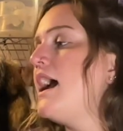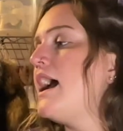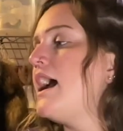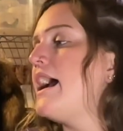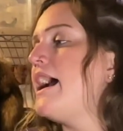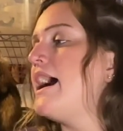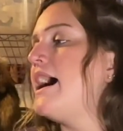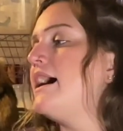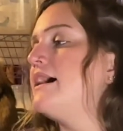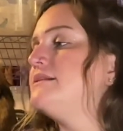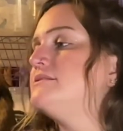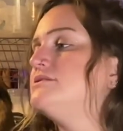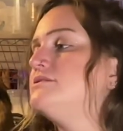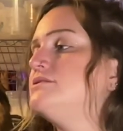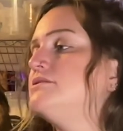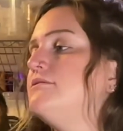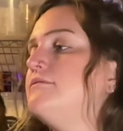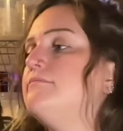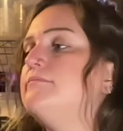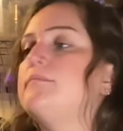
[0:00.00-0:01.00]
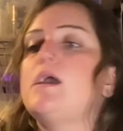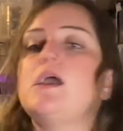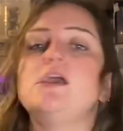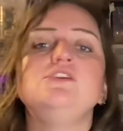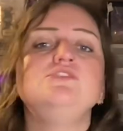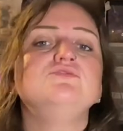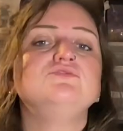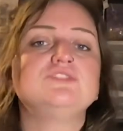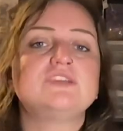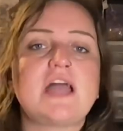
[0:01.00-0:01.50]
And
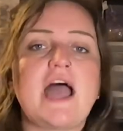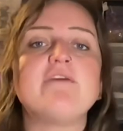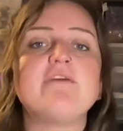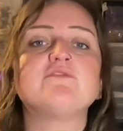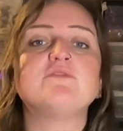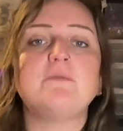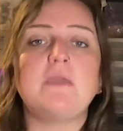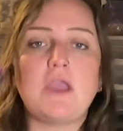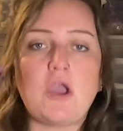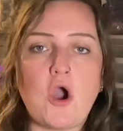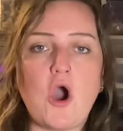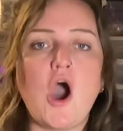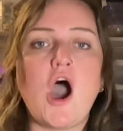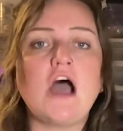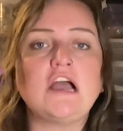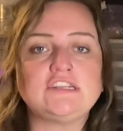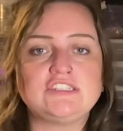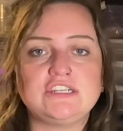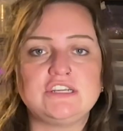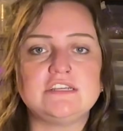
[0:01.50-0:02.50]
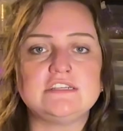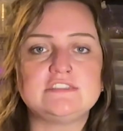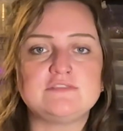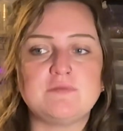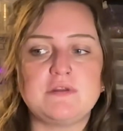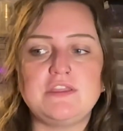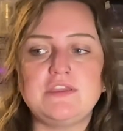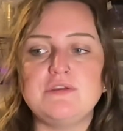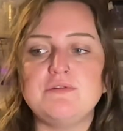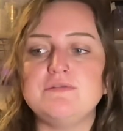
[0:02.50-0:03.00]
you just have to be cautious
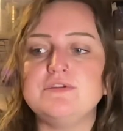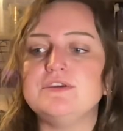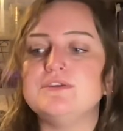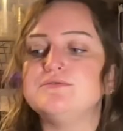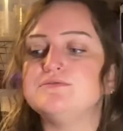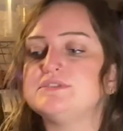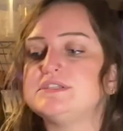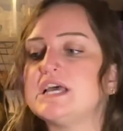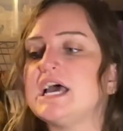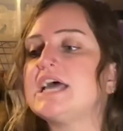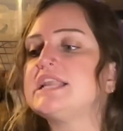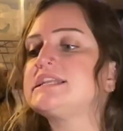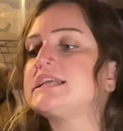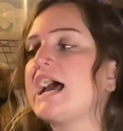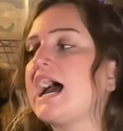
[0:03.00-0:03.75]
when you use it.